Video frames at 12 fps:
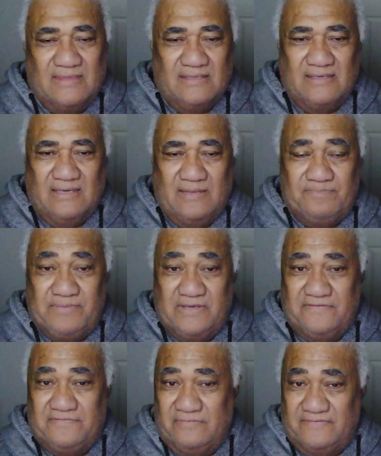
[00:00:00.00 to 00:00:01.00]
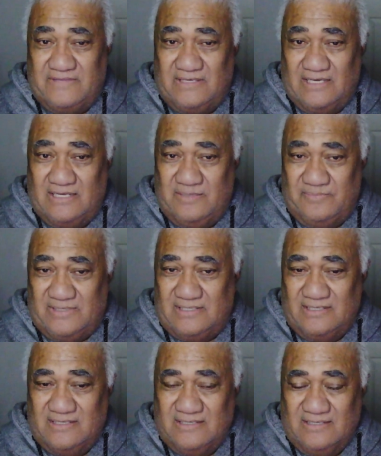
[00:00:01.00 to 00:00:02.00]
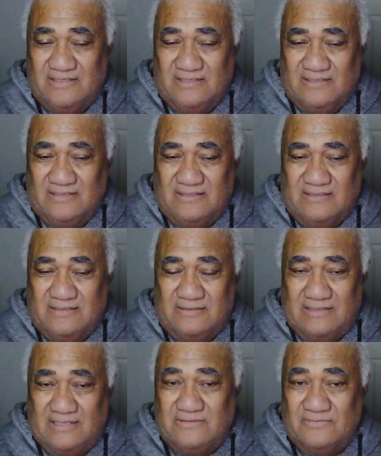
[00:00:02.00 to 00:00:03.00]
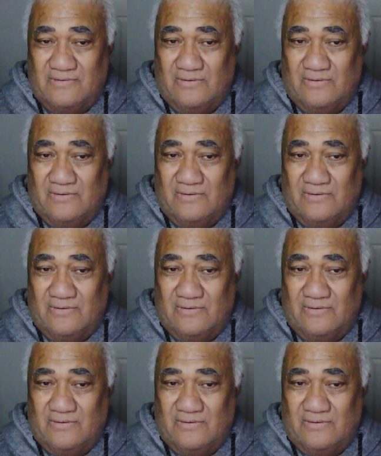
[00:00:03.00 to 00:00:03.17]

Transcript: and beef with the enemy than to go